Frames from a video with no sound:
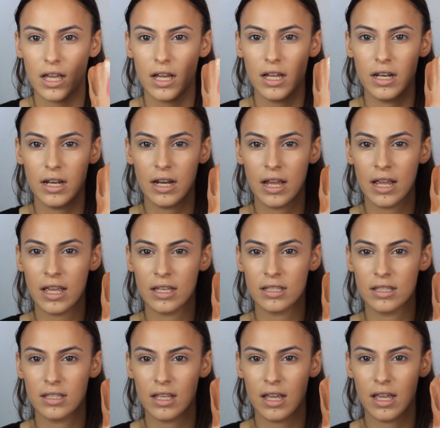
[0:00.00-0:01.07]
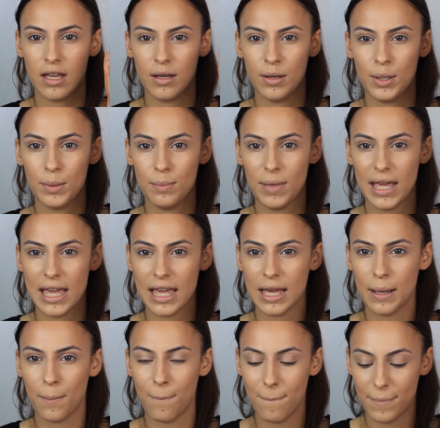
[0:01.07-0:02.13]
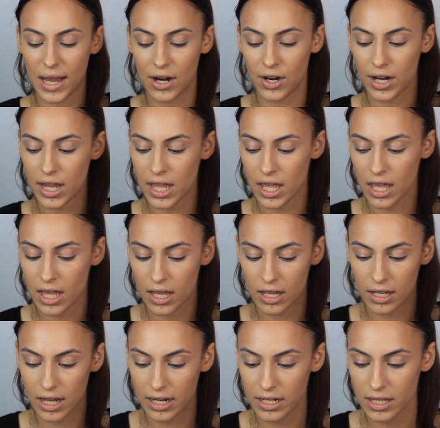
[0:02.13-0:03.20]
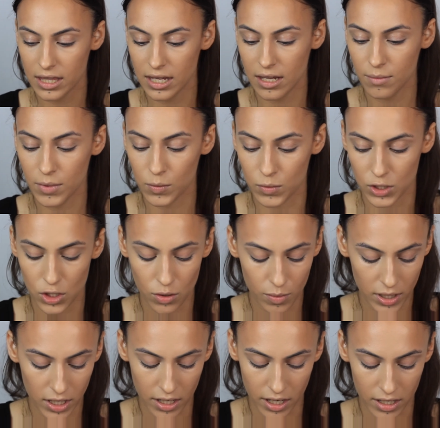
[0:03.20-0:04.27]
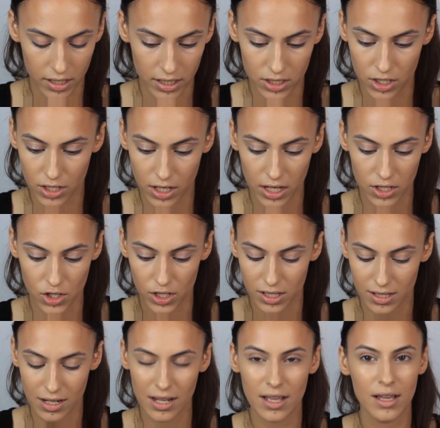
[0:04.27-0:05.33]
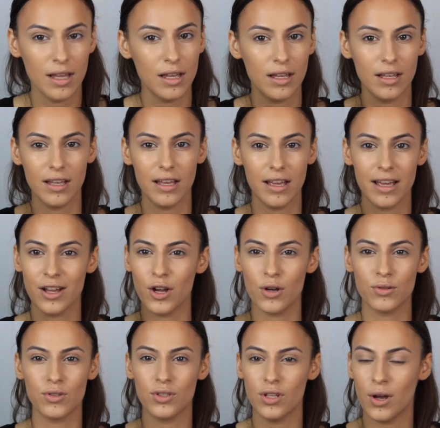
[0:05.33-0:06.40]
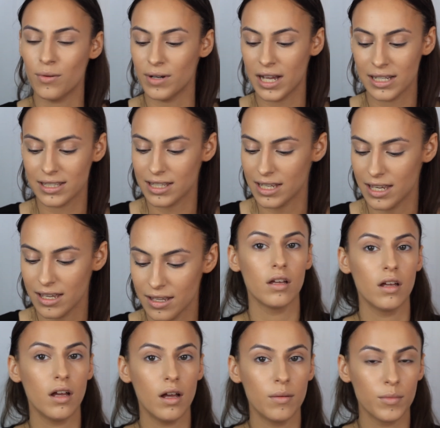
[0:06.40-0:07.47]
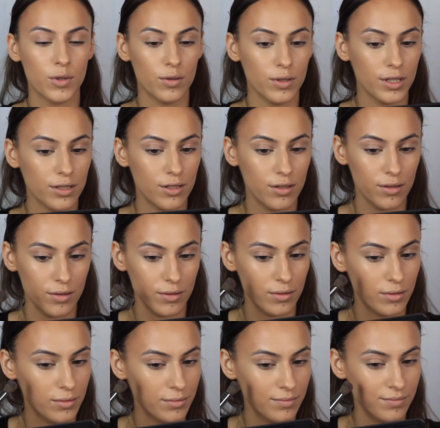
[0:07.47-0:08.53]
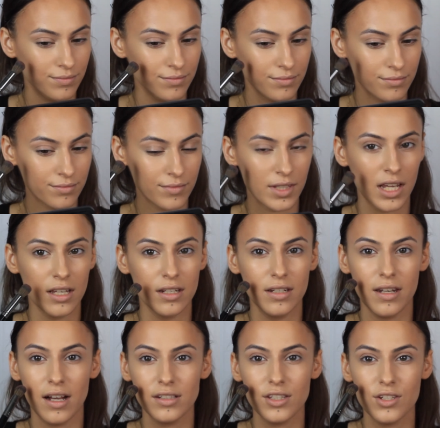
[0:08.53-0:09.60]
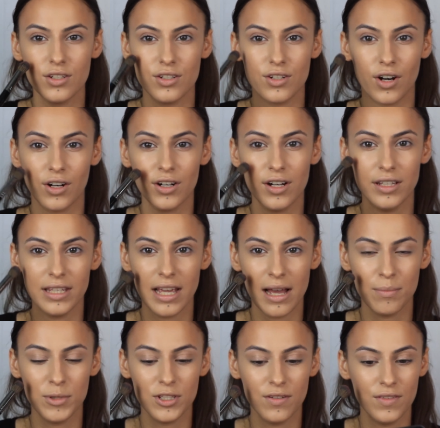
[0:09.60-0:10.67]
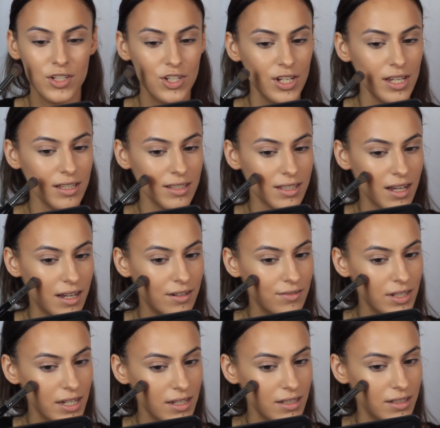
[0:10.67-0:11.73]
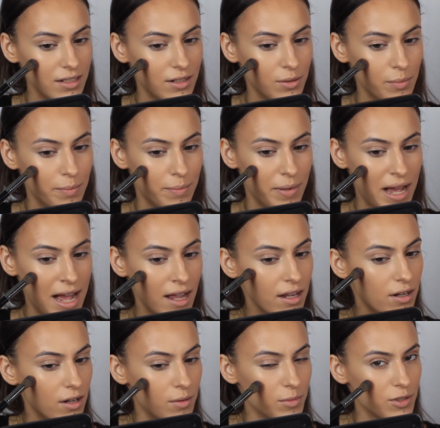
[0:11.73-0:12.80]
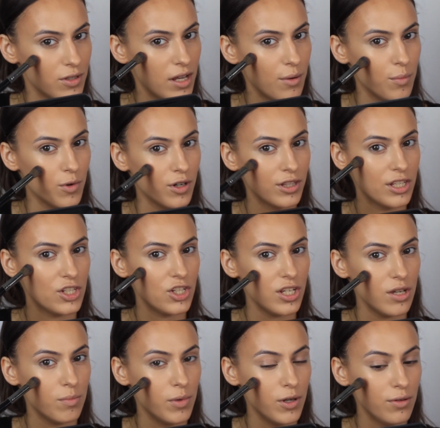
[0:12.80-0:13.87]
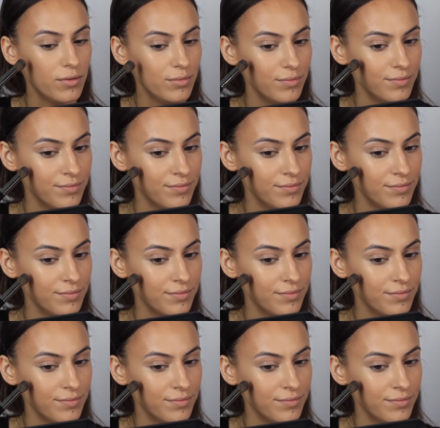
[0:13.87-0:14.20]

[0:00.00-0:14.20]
Like a nice like pink berry kind of thing, but once you put it on, it goes so nicely. I'm going to not start on the apples of the cheeks, kind of like a little back, almost like more on the cheekbone.